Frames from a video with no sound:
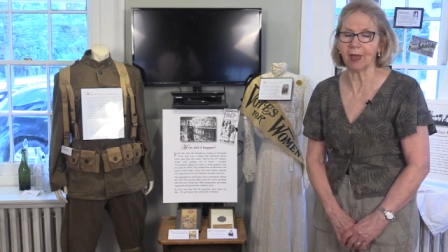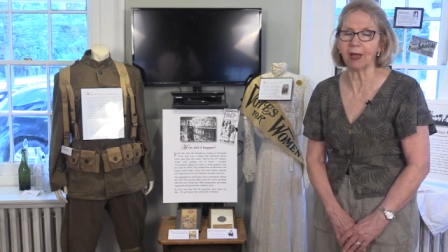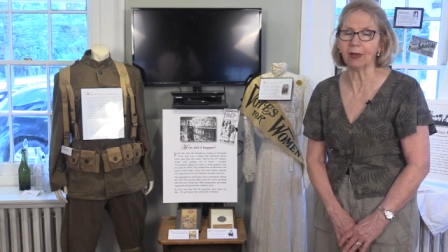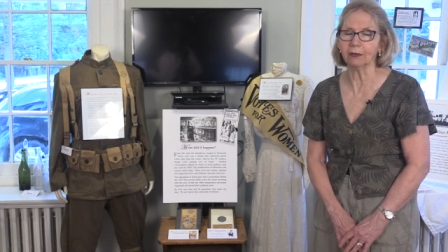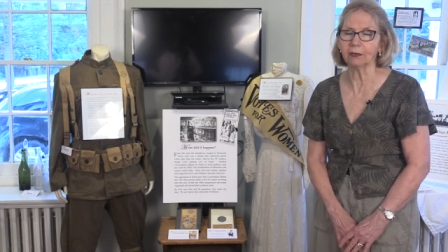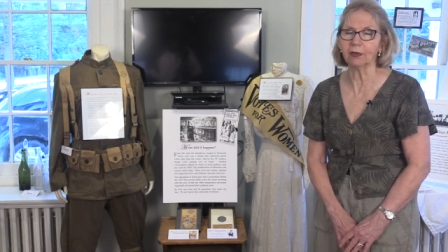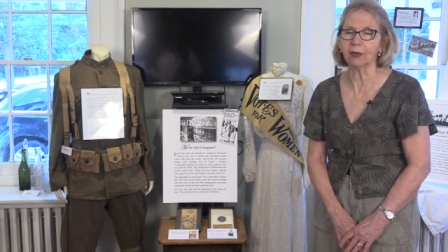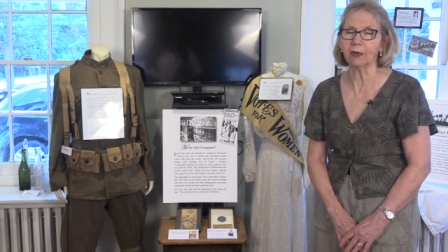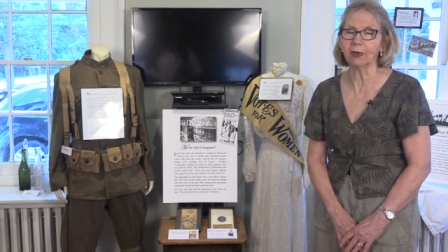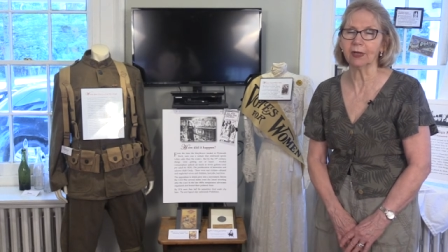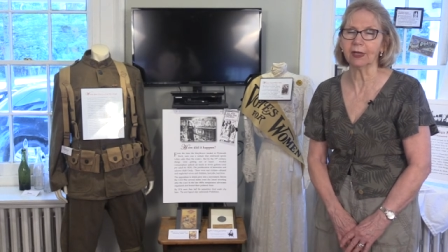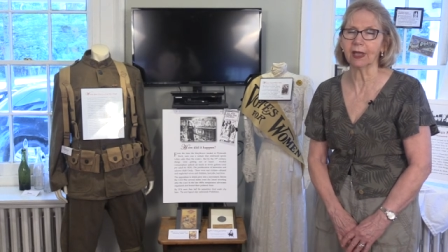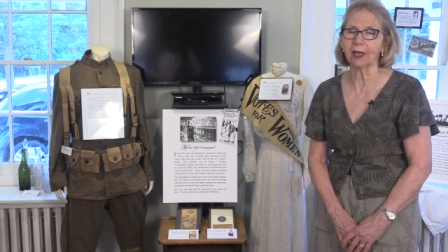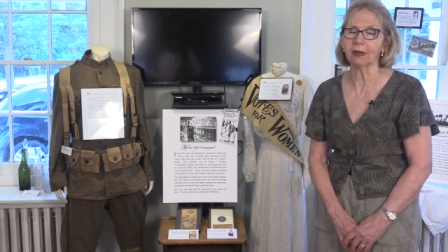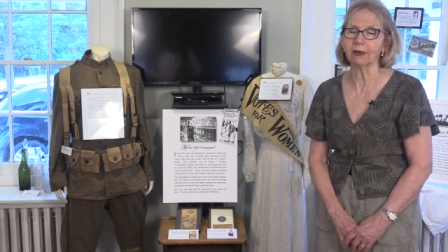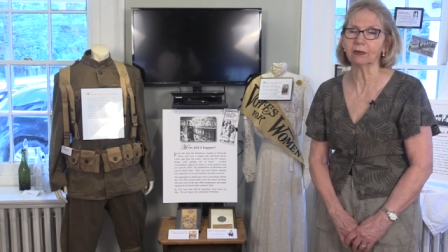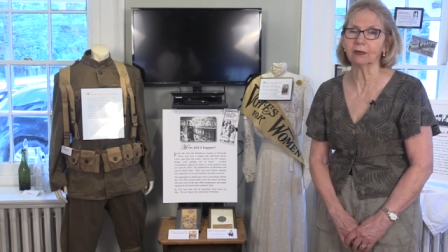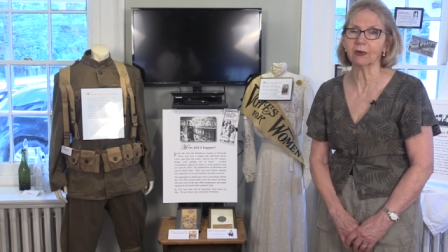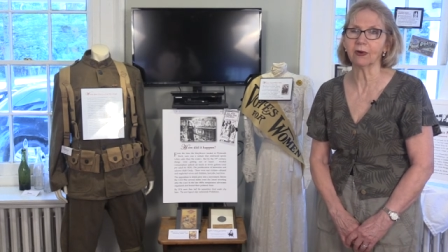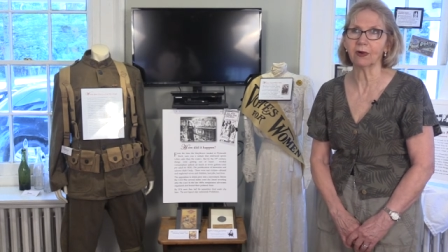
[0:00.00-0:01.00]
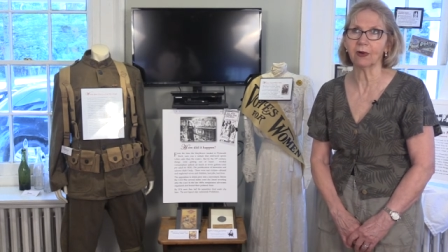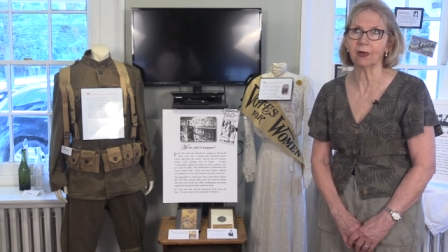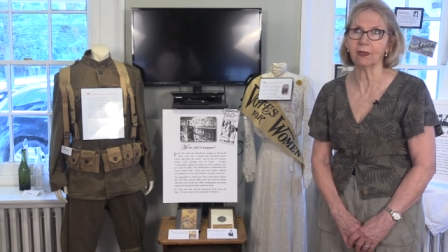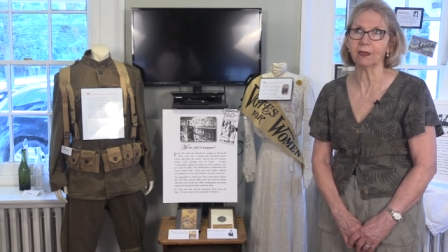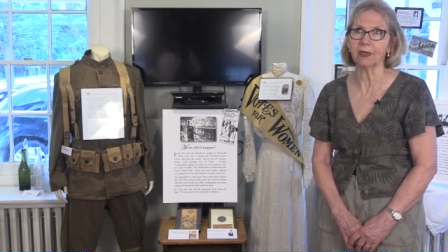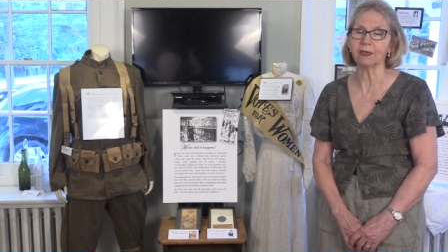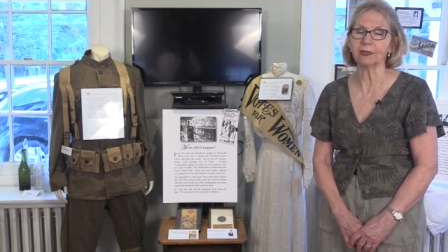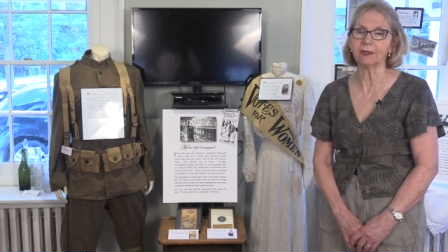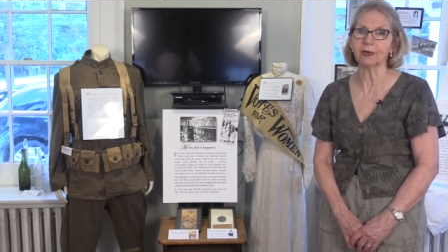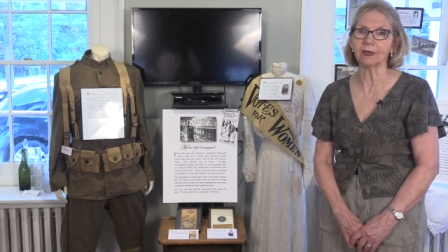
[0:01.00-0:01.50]
outlawing alcohol.
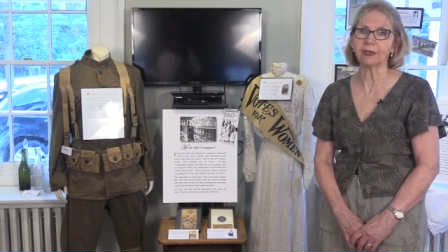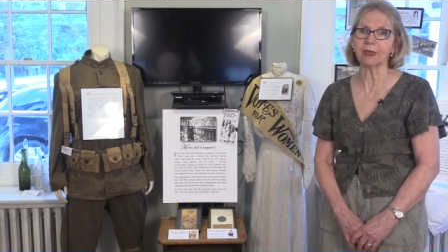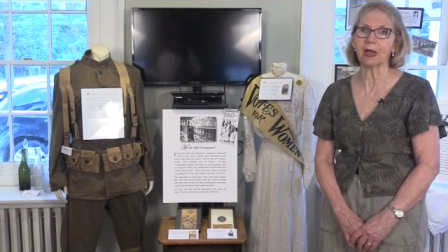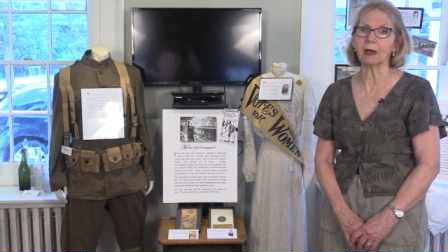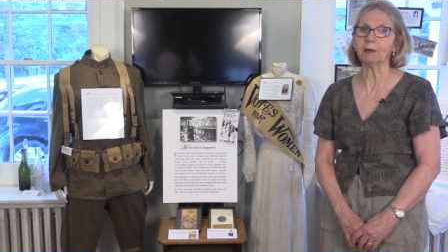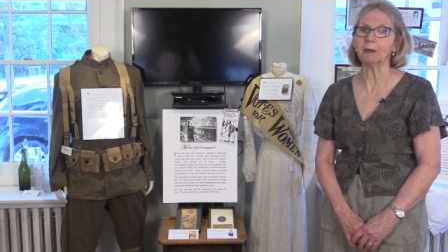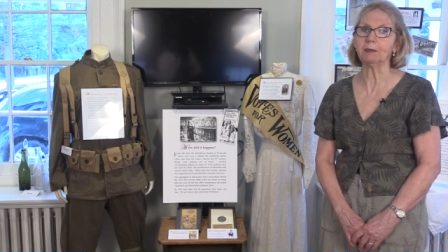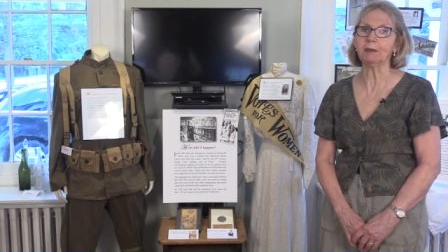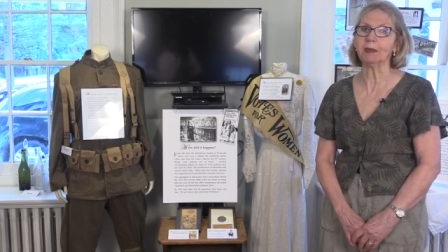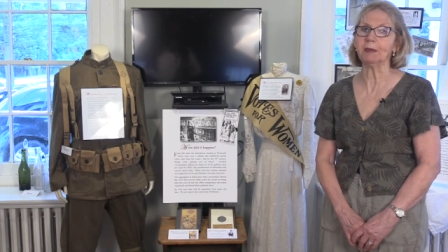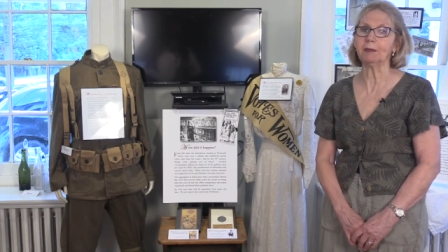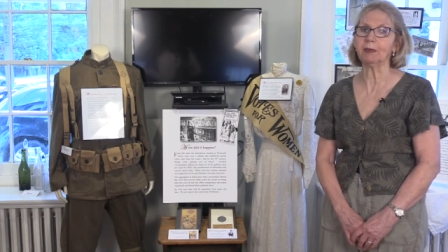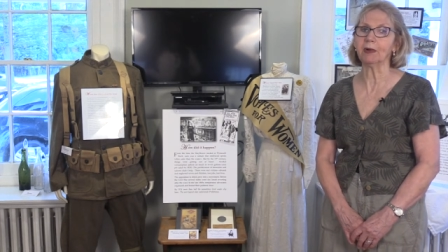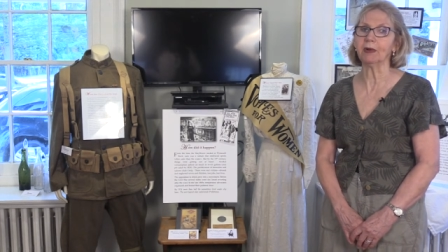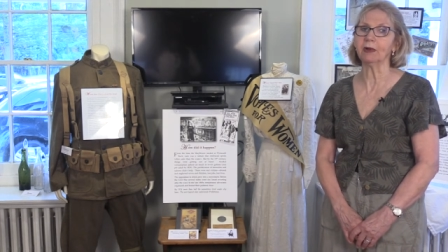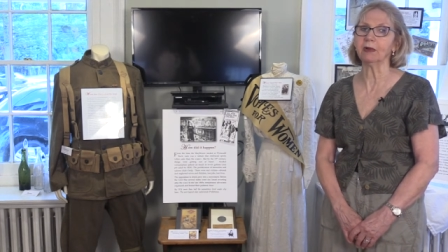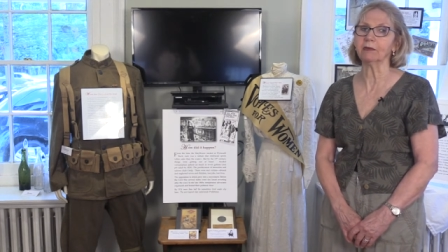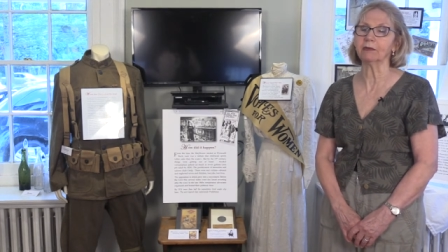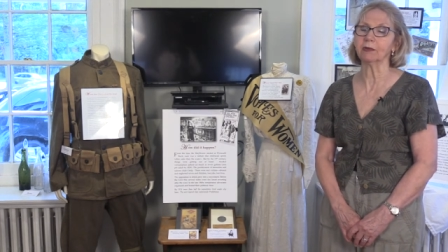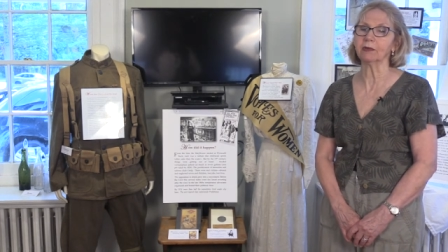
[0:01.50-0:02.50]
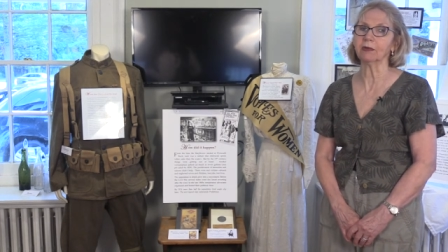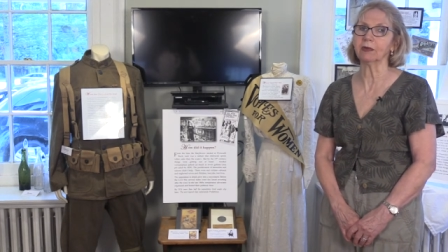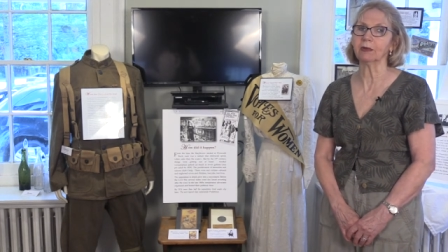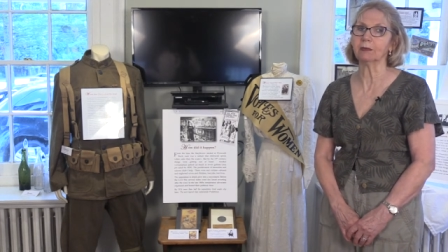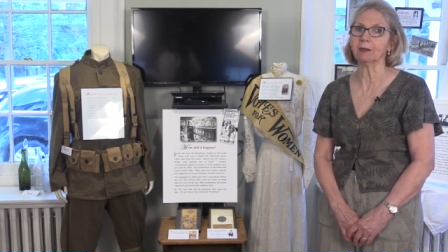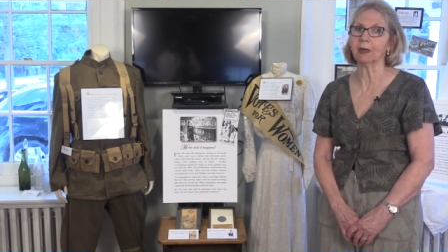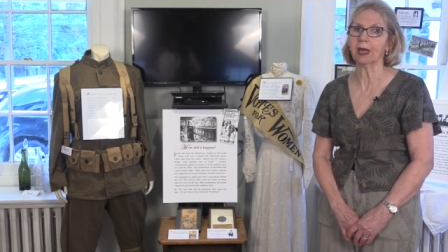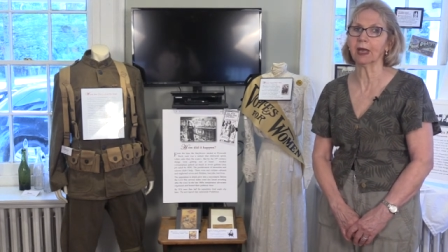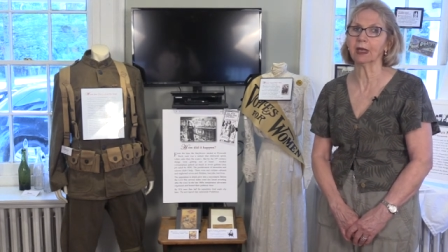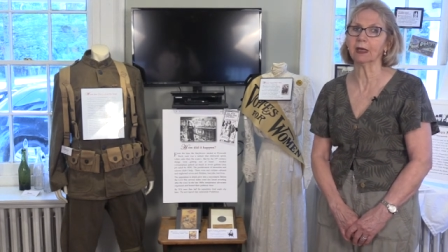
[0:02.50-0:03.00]
They thought that would be part of
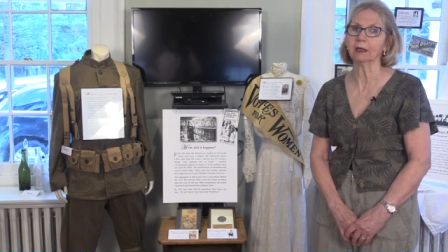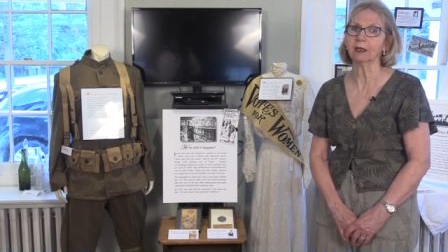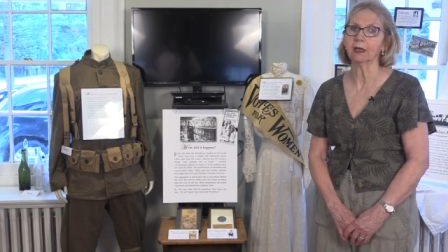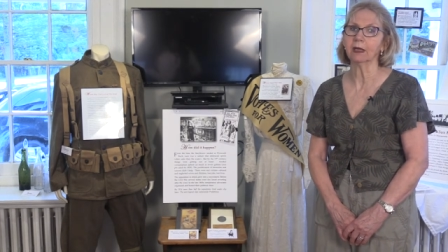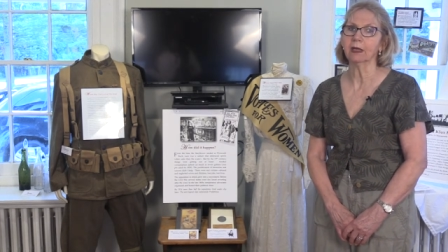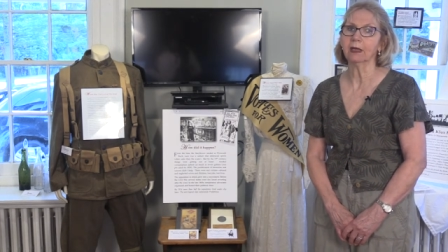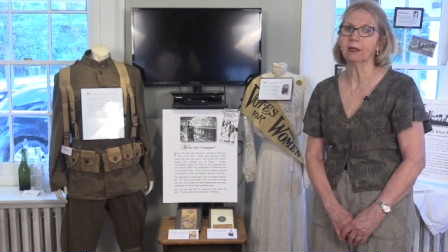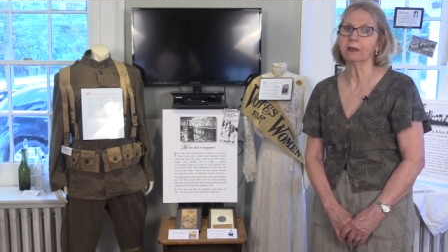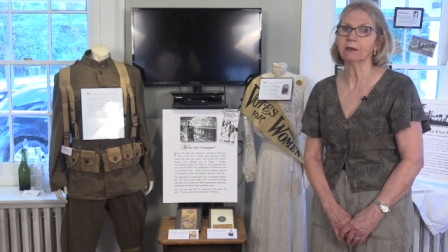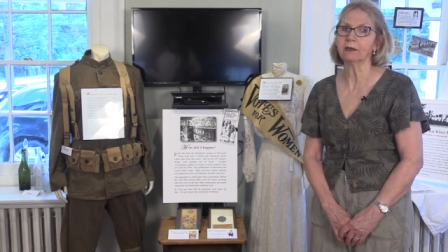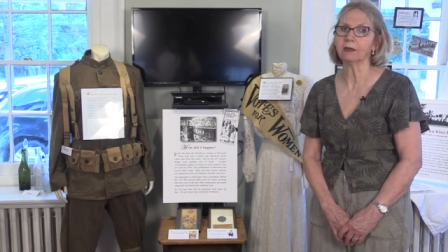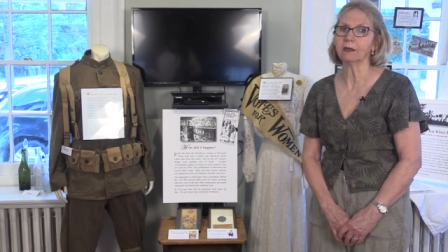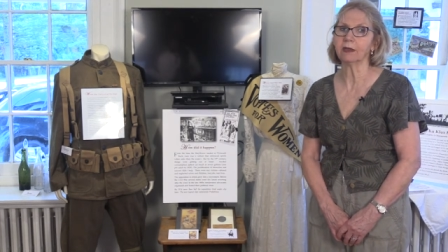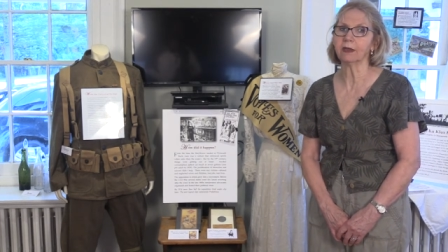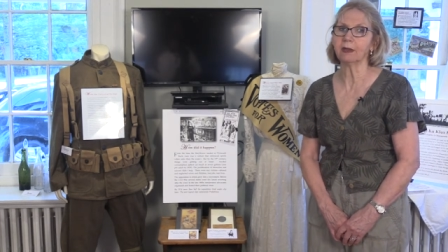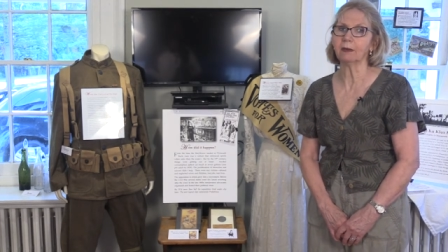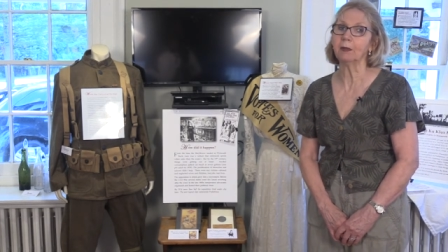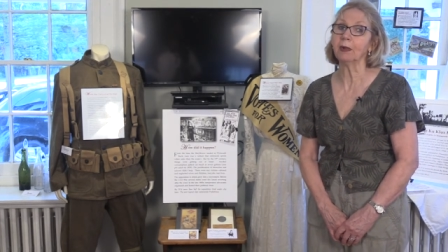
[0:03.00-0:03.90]
going back to the